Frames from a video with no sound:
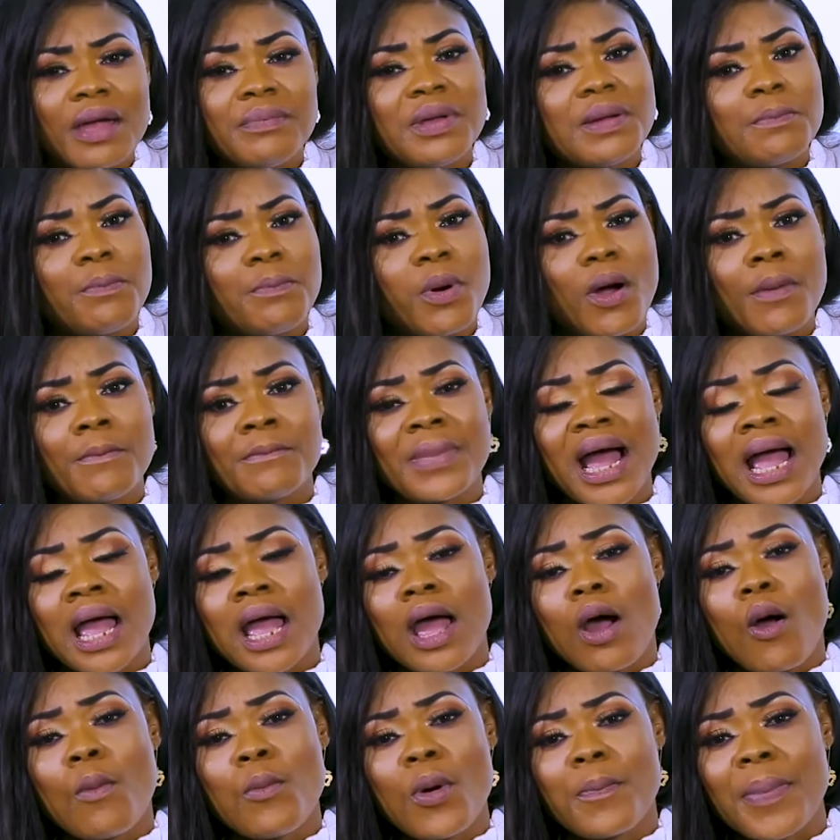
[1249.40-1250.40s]
a
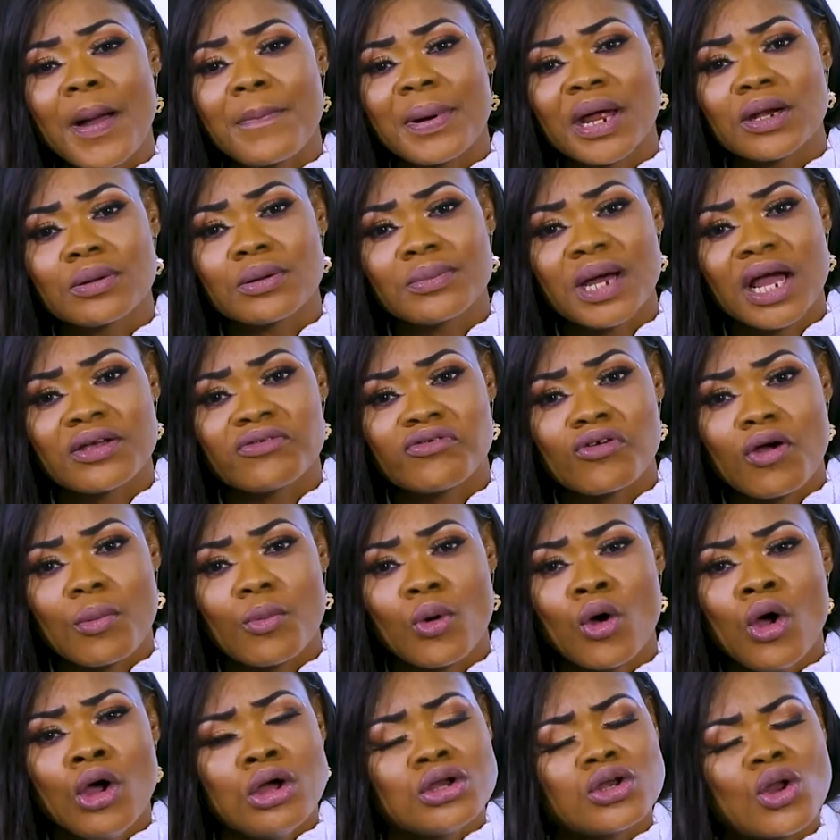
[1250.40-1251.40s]
bimpoma, or my papa, no man, show
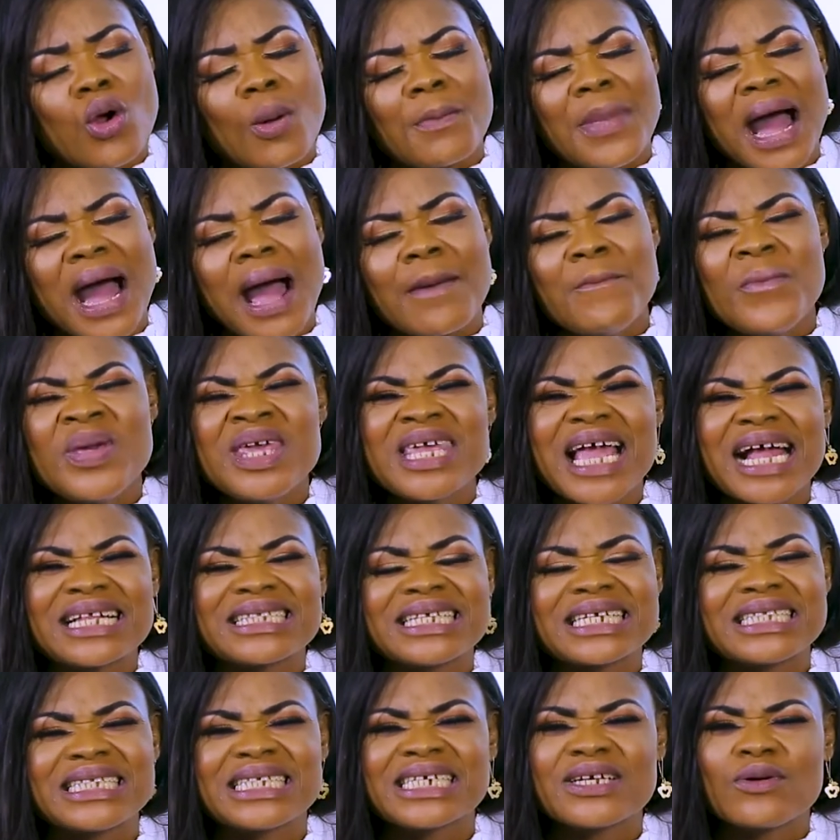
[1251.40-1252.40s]
me. Not my me at
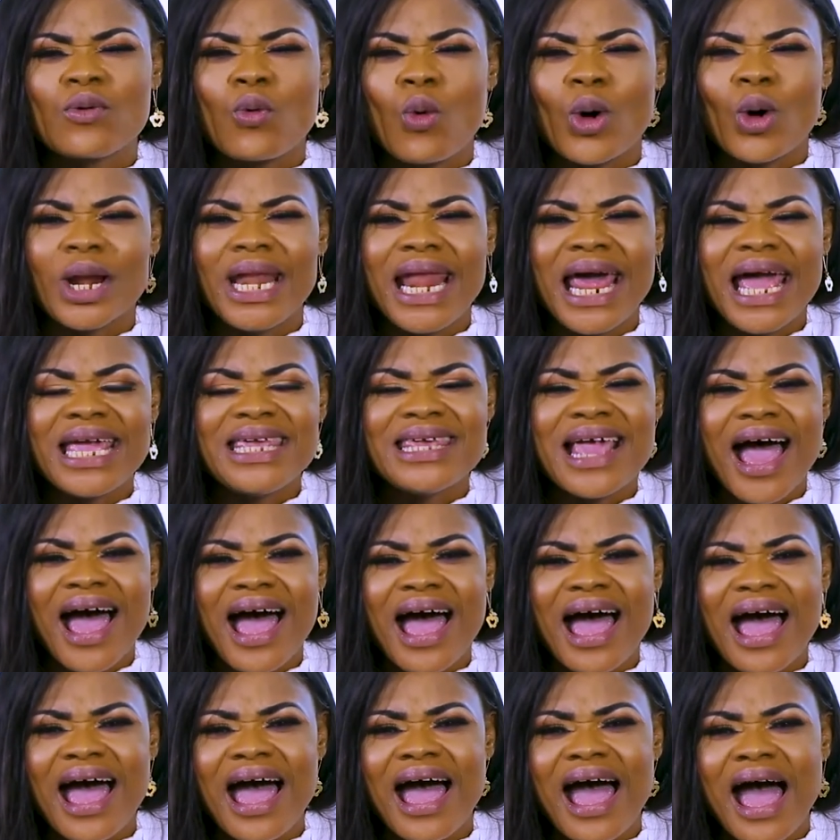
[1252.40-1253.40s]
the team, call
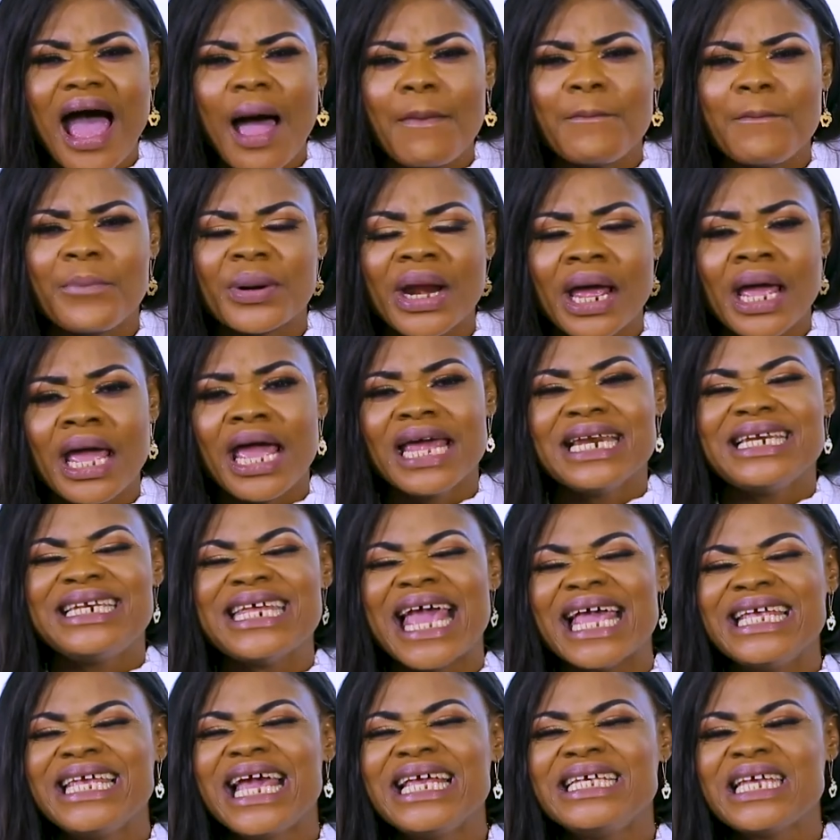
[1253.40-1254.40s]
ya bread.
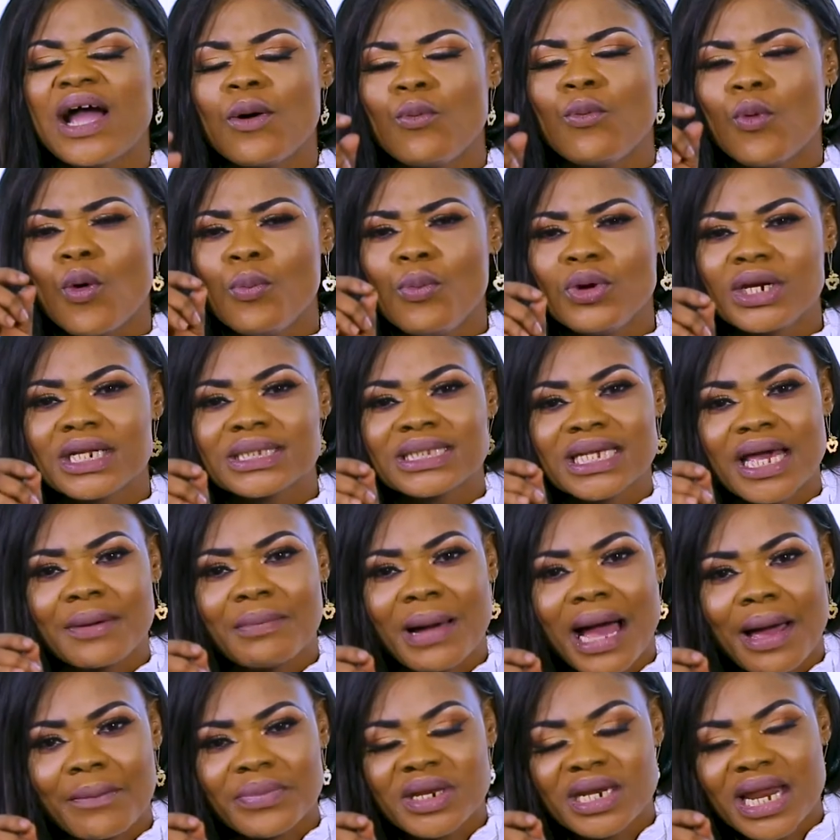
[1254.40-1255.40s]
The ye ya woman is a
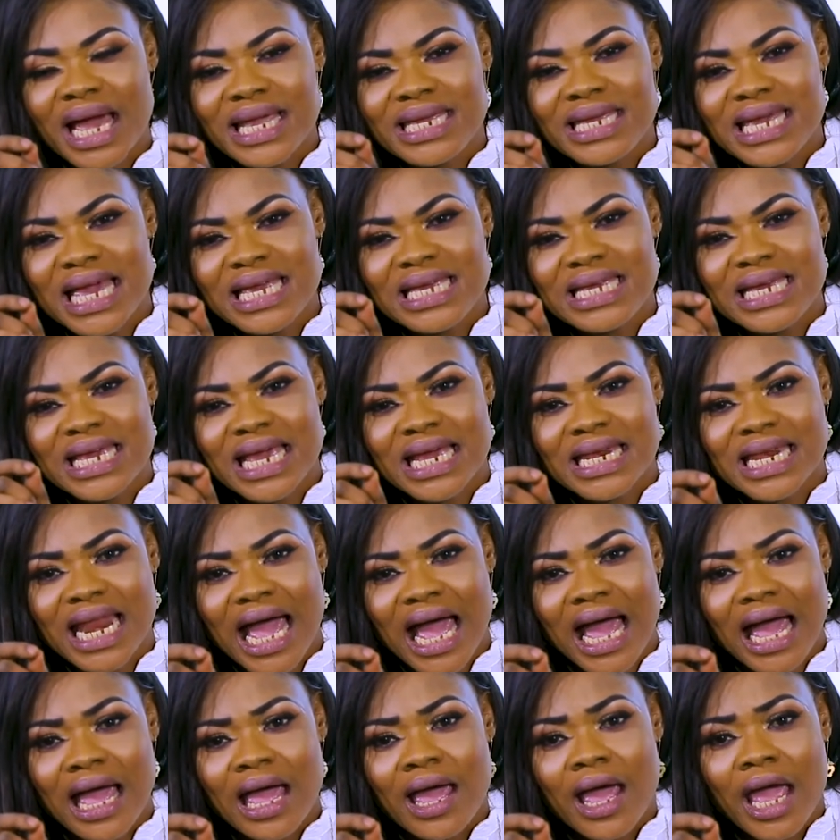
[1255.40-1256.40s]
mamina ye ye
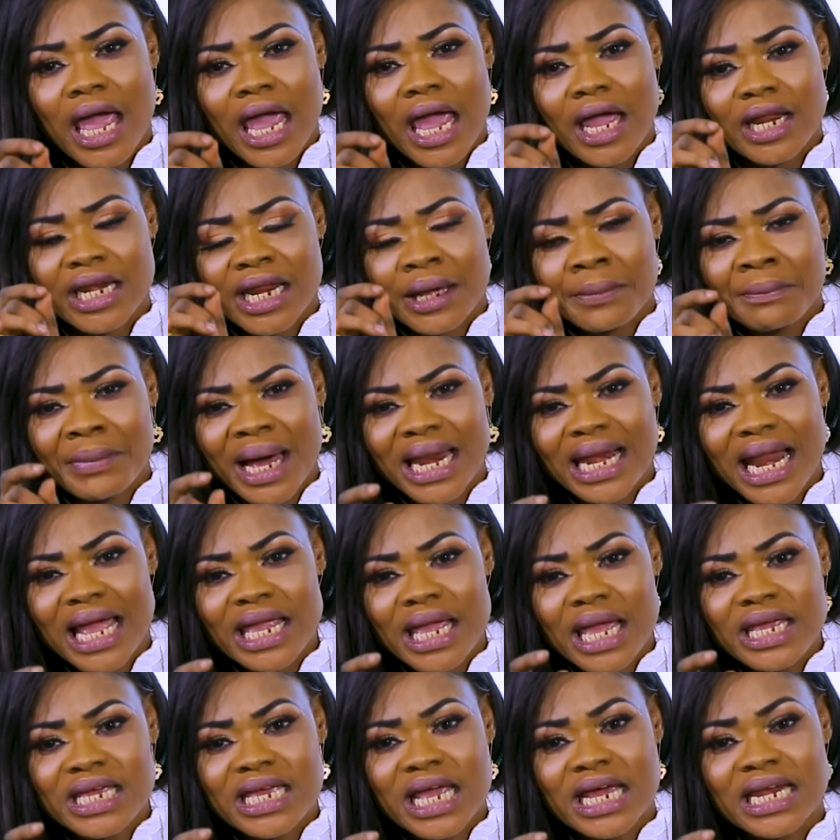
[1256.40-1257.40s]
na. And a mana
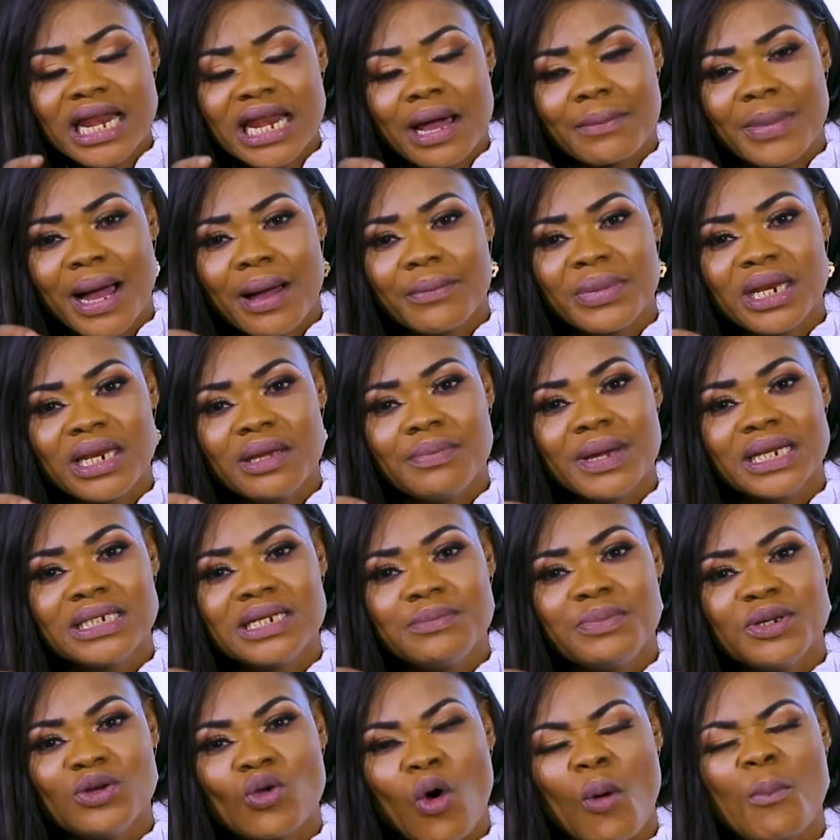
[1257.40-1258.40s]
ye ye na, my mini
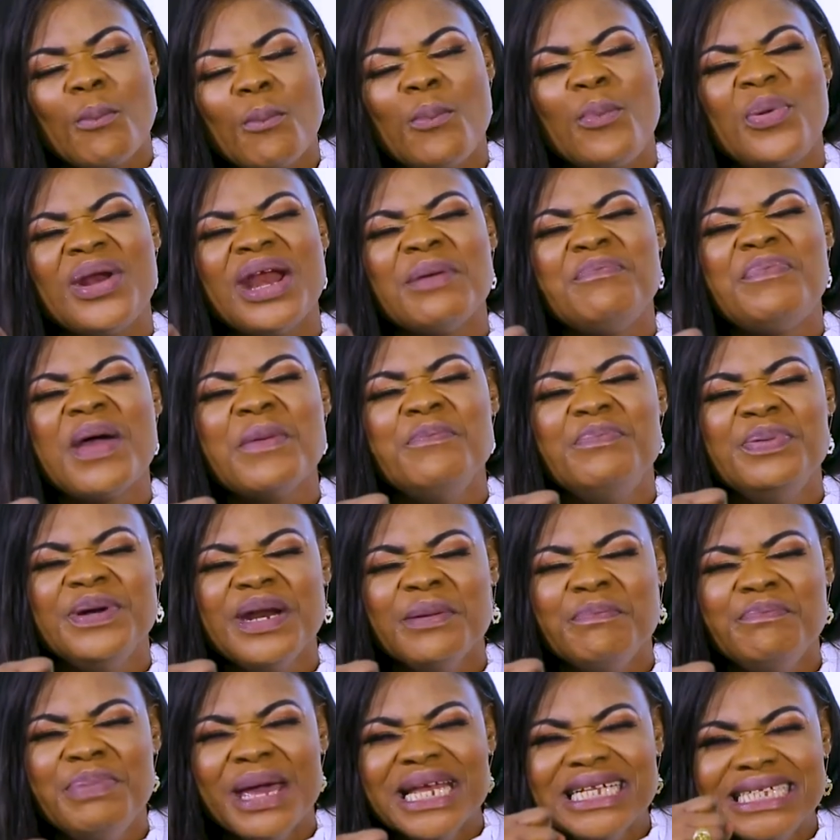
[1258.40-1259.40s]
baby, no bread,
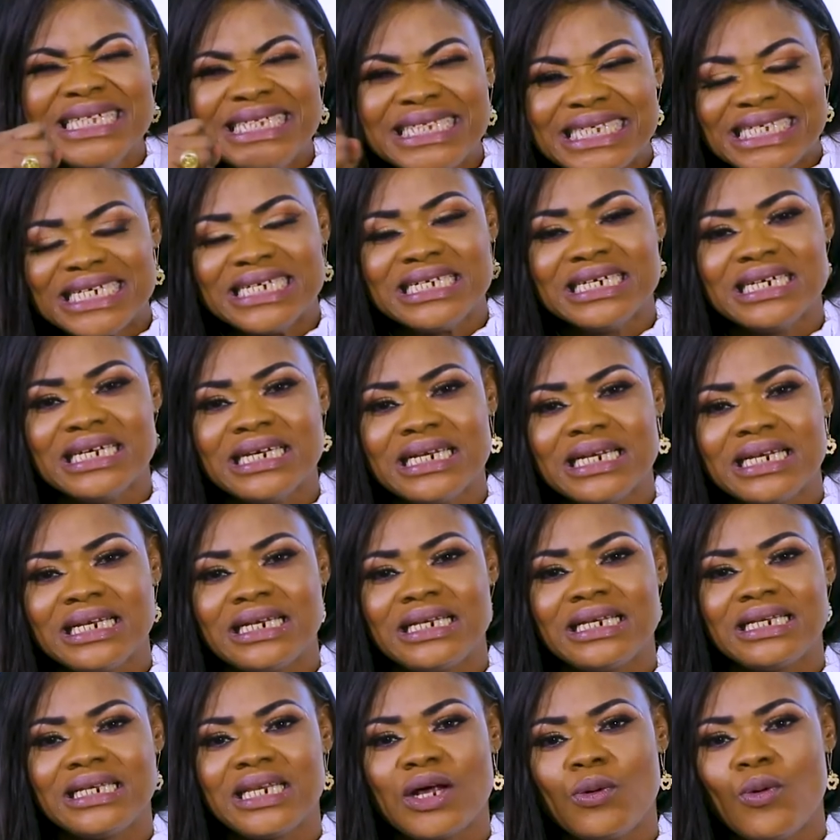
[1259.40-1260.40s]

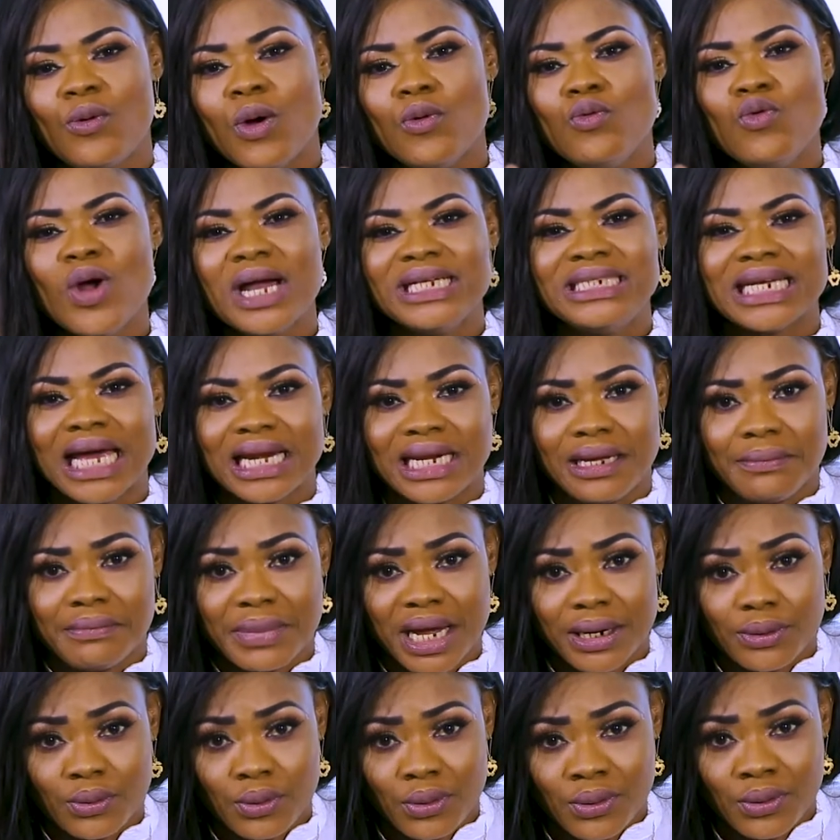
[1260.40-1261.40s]
brebenti. Now a wage and a
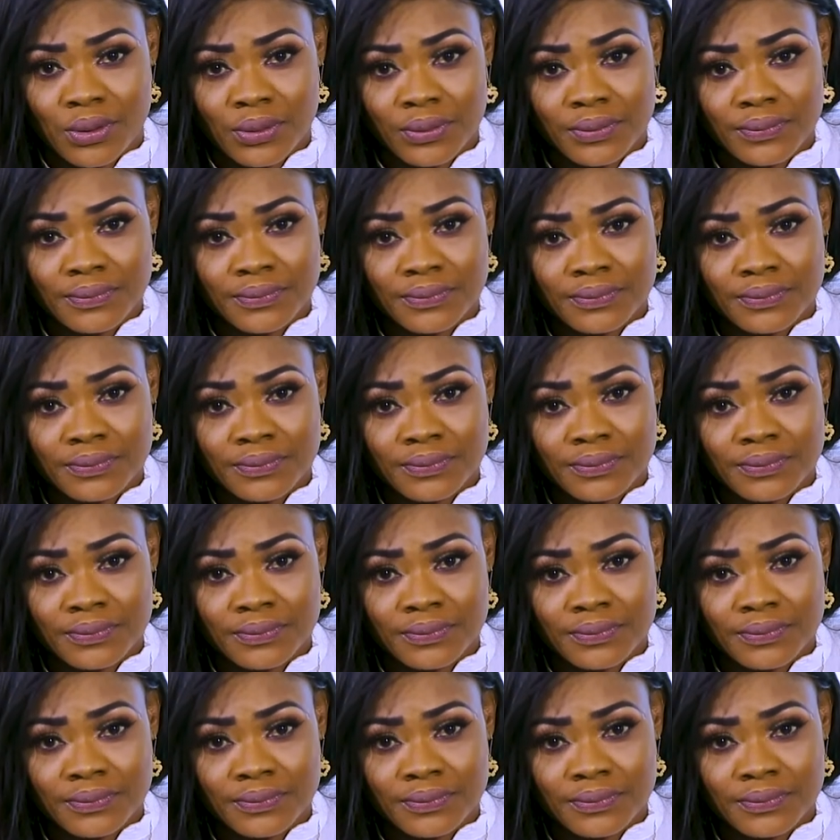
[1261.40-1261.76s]
manaho.